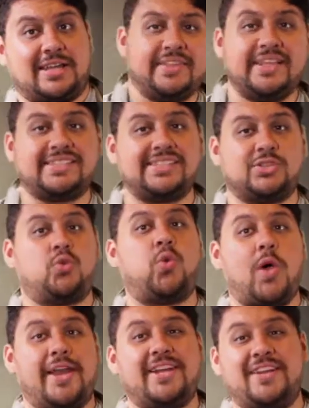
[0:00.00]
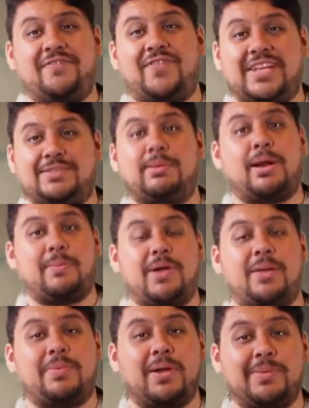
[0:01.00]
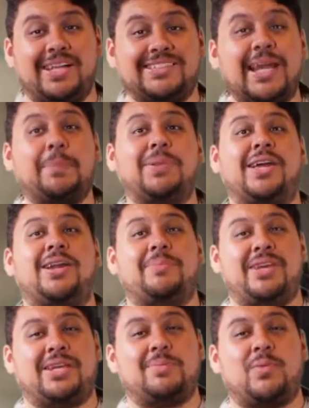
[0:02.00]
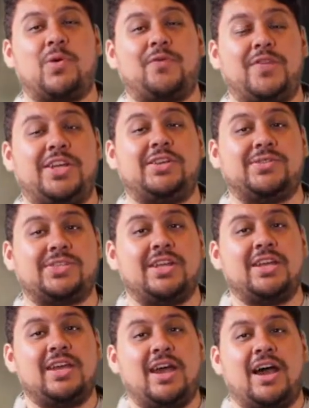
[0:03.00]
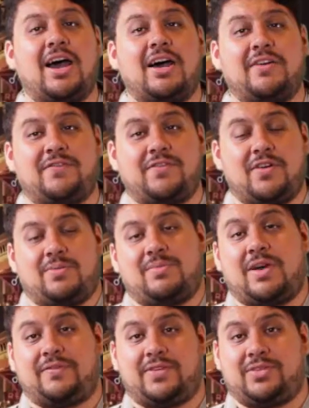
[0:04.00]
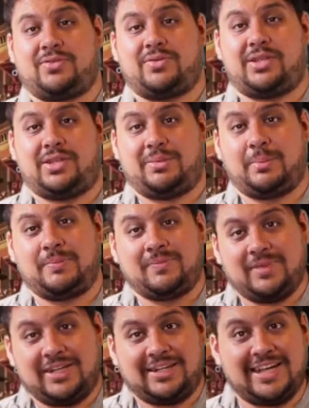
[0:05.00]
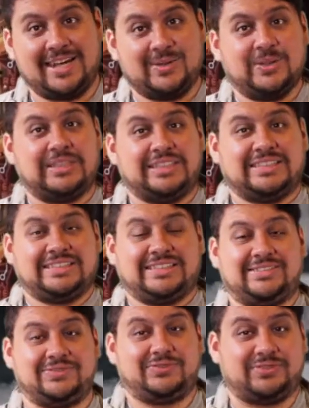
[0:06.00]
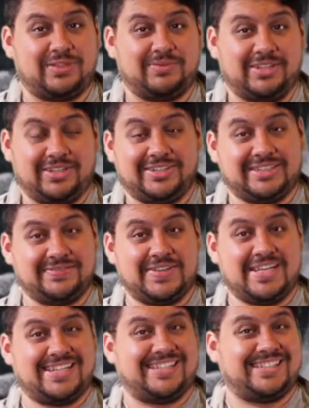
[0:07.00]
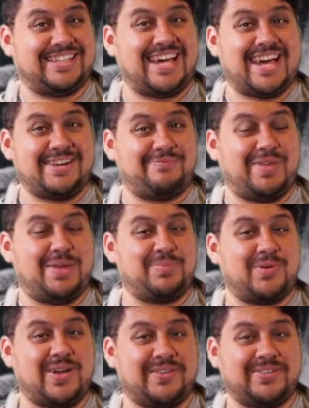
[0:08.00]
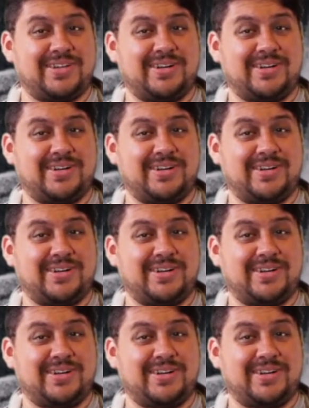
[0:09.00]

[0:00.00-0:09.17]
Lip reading: that. This is quite an investment on my part because I plan on making more videos from Mafia 3. Now, from the looks of it, a lot of people out